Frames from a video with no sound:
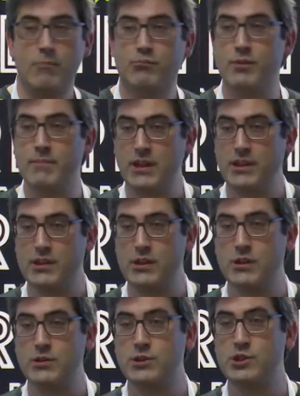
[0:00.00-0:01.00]

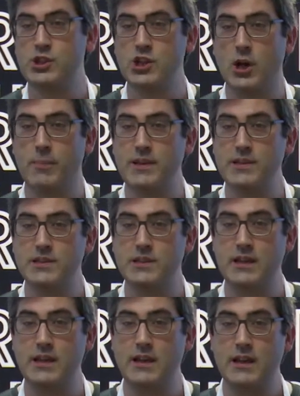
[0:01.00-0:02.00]
Prometheus,
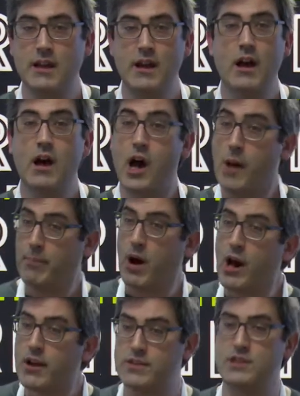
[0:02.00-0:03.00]
gRPC, are
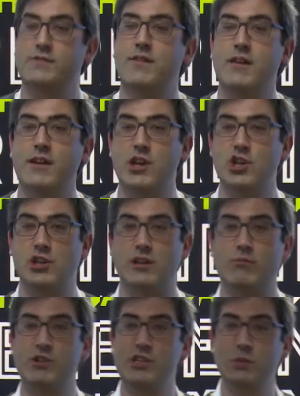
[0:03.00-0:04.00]
part of this
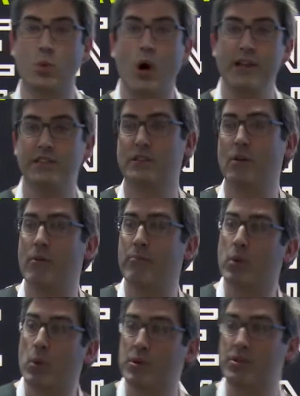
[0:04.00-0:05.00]
foundation, which is why it's so
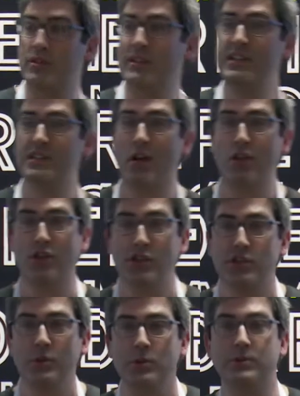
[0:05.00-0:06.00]
important. These are the
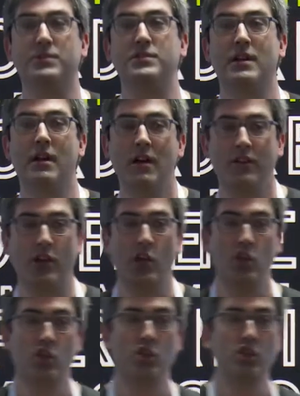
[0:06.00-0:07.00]
tools that
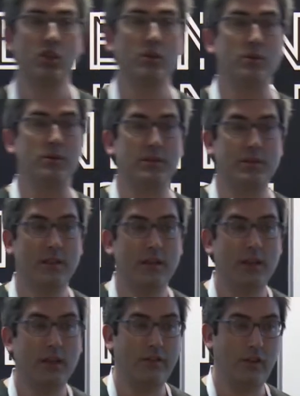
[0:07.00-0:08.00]
you should use
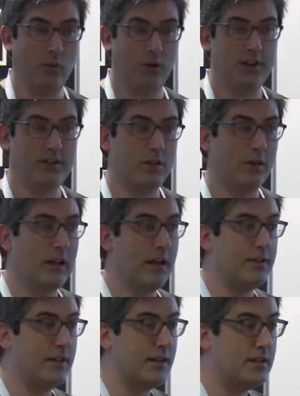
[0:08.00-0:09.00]
if you want to do
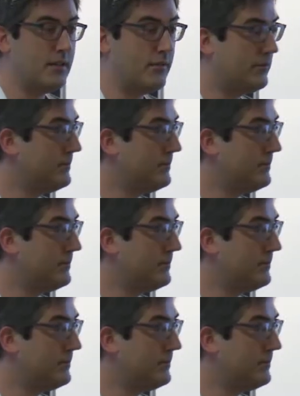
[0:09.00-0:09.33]
cloud native.